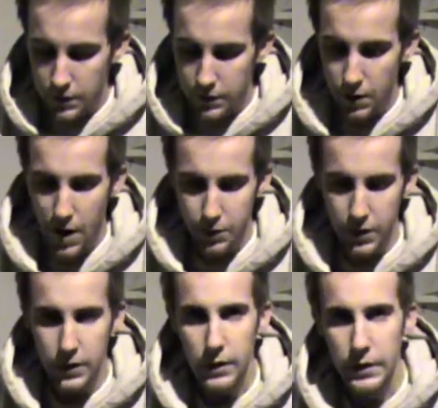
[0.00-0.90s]
Now, how did
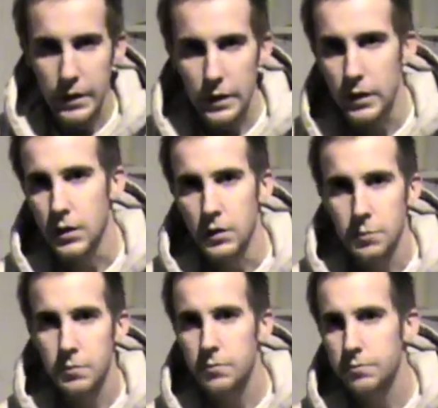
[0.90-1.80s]
it get
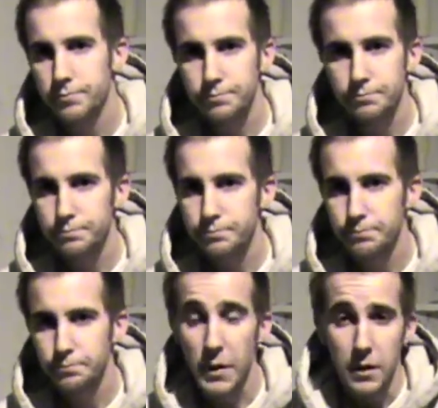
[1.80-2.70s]

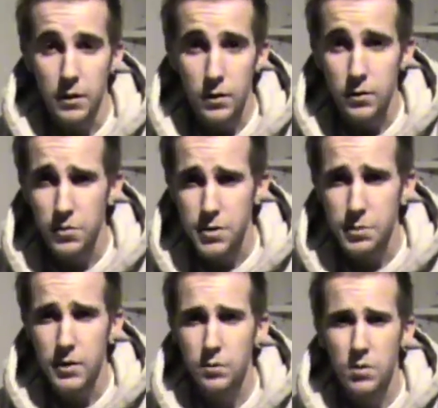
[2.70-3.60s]
made illegal in the first place?